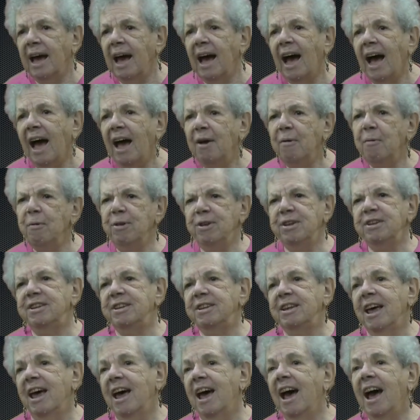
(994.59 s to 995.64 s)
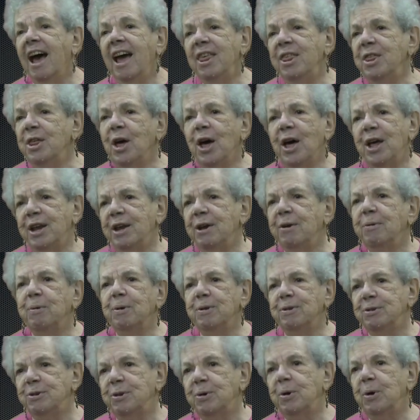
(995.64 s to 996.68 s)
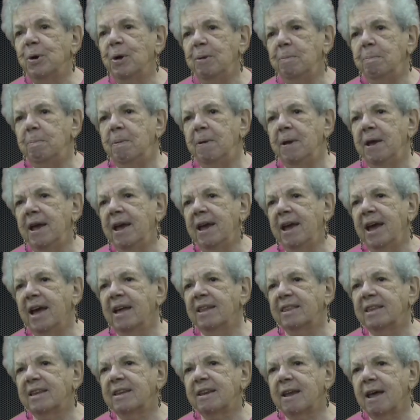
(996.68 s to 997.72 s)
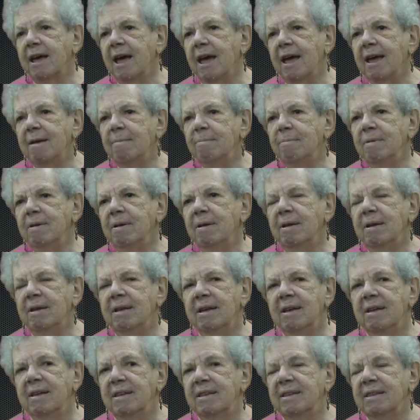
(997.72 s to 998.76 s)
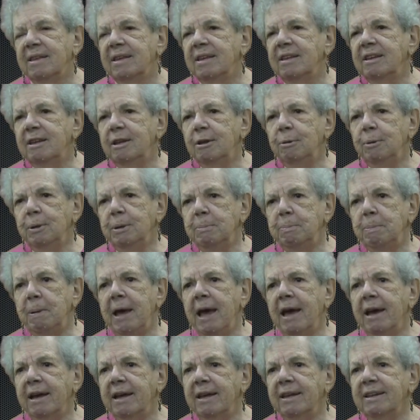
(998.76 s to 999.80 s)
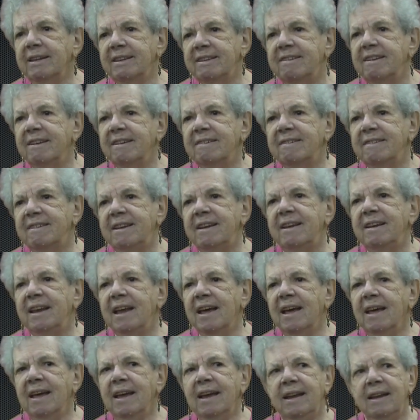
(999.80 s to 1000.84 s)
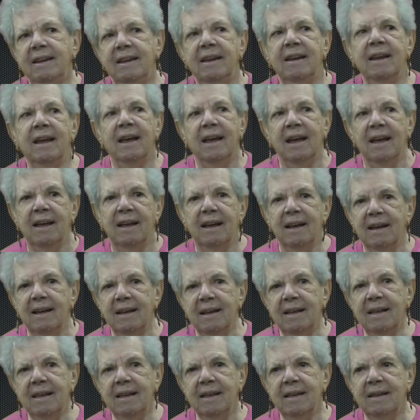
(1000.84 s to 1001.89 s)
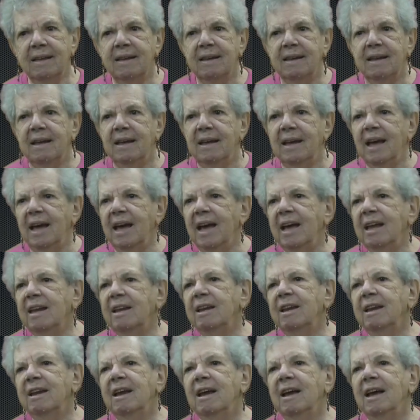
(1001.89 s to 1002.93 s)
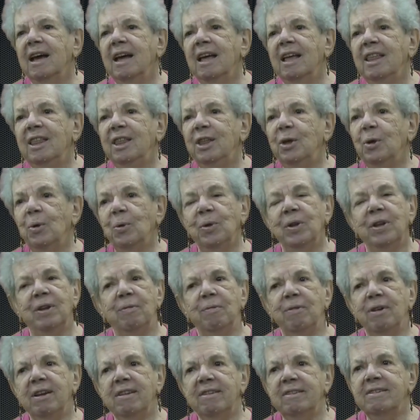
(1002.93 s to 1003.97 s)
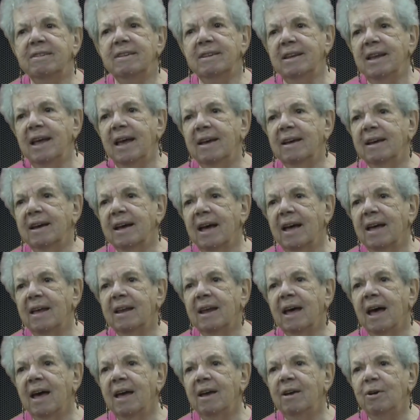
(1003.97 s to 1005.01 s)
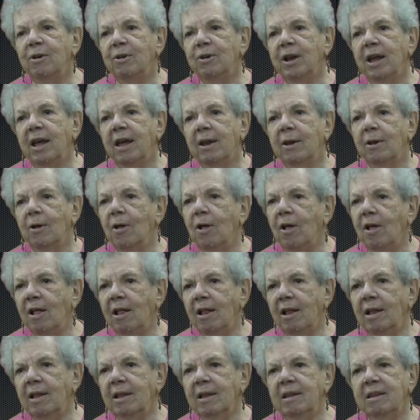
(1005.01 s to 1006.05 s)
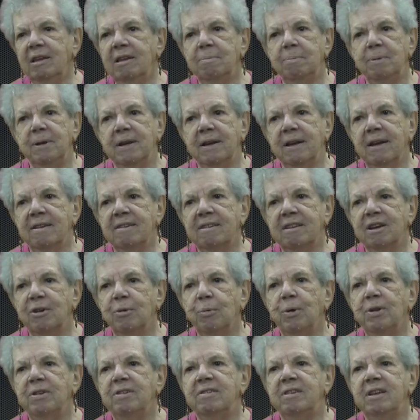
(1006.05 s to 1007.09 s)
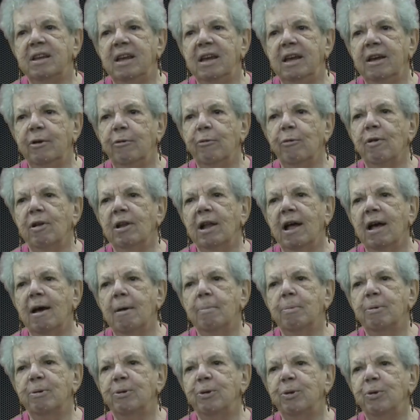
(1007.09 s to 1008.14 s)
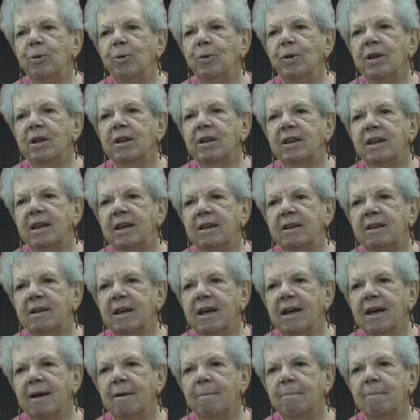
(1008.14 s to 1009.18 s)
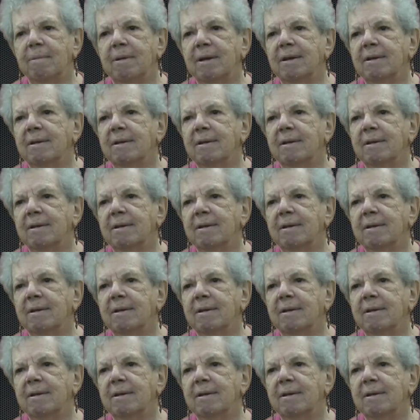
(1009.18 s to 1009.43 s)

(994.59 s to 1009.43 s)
I thought it was good pay at the time. This was back in '69. And the only reason I got hired at all is because it was equal opportunity time.